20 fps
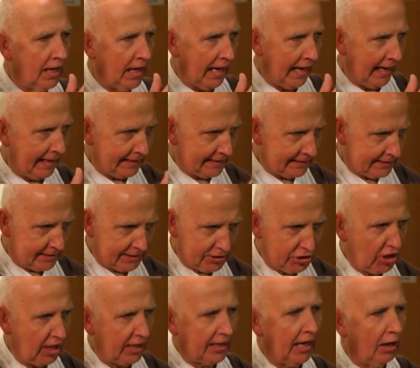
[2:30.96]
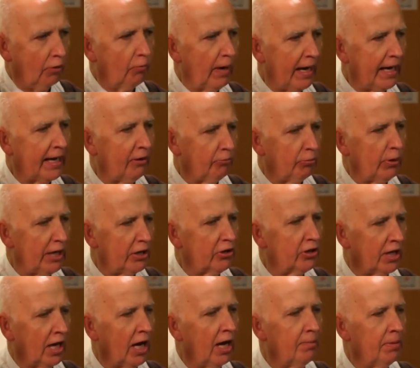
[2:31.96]
and to check out where, where
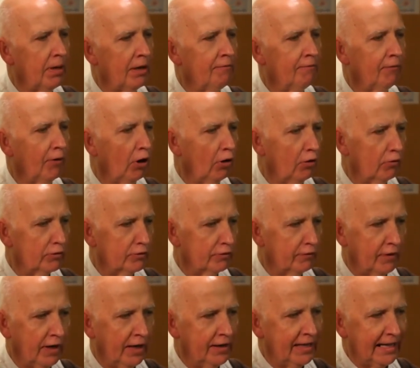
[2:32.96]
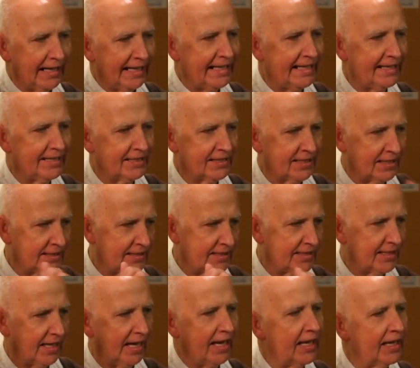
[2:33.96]
could I be involved, to find the leaders and to
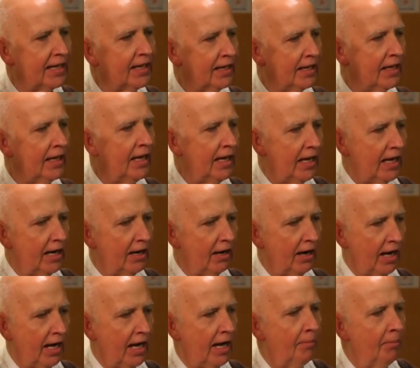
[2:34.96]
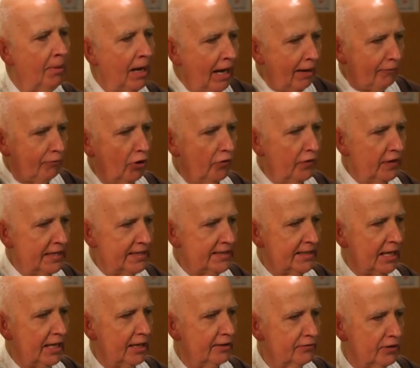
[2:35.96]
say, here I am, I've got these
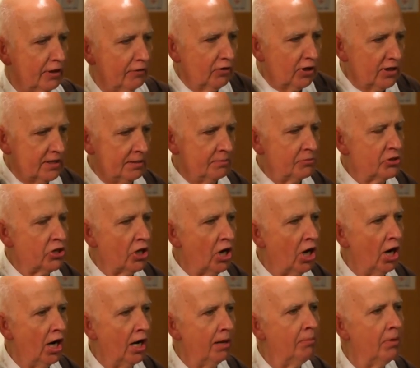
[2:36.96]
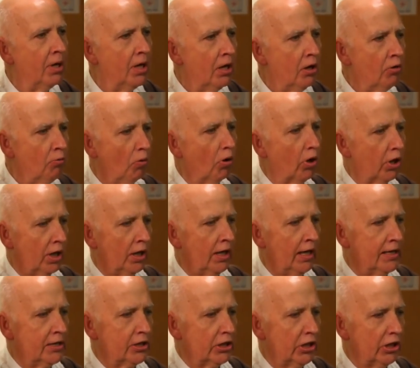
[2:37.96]
gifts, I've got some time, what can
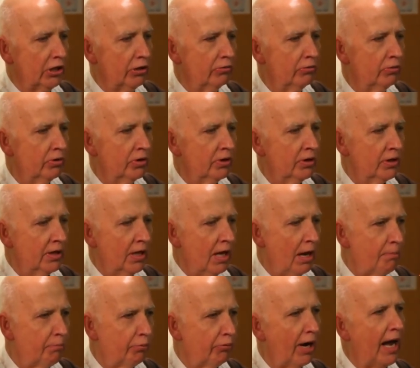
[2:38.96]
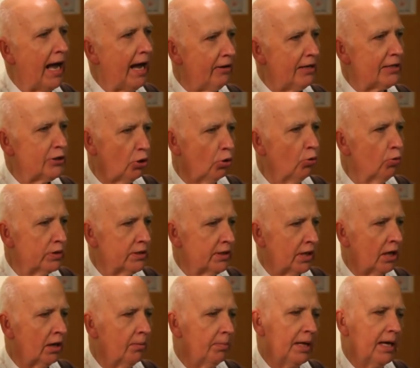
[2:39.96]
I do? Prayer is always
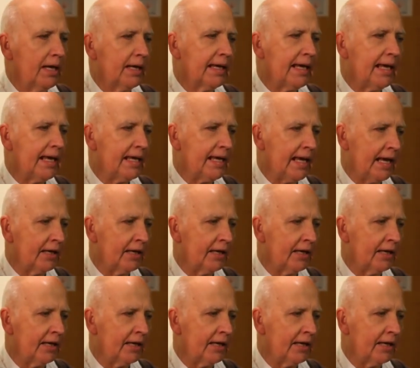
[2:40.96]
going to be a key